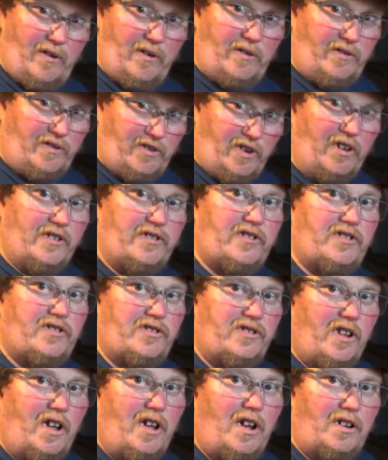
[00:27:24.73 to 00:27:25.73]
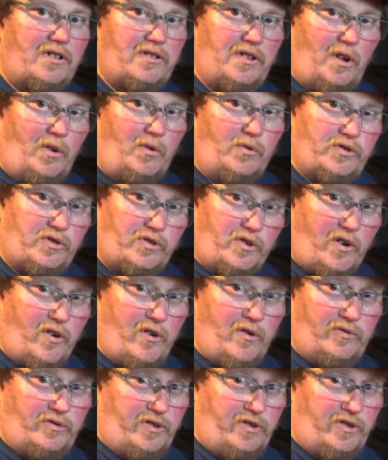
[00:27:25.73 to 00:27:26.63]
just snug those screws.